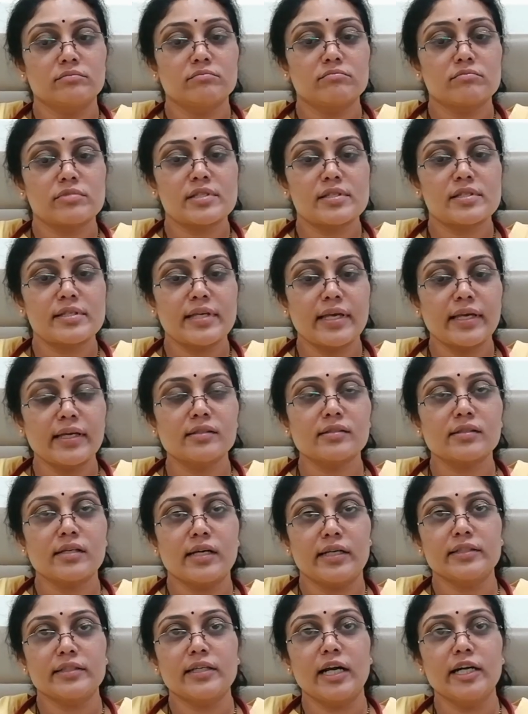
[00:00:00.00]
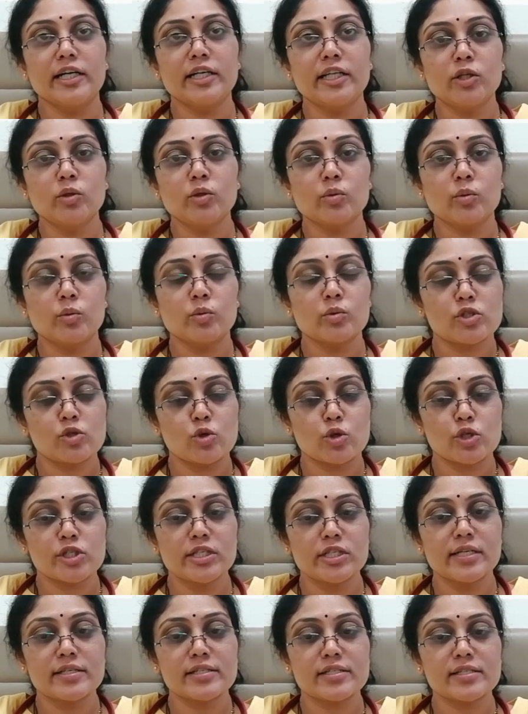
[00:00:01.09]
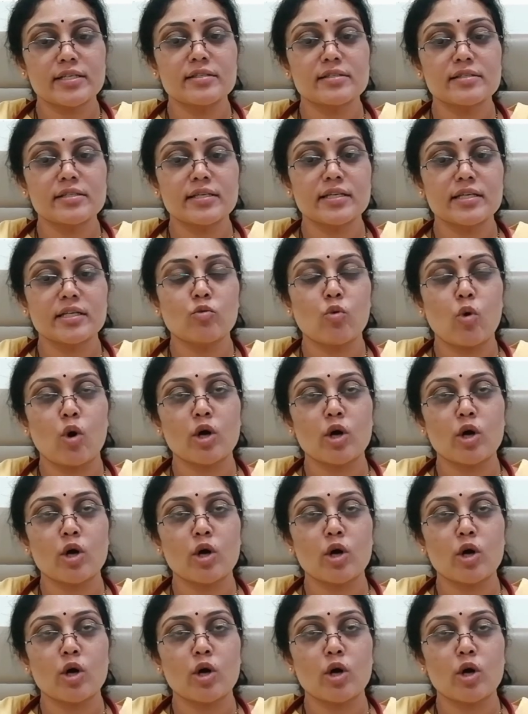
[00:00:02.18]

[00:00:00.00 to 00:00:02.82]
sick and continue social distancing,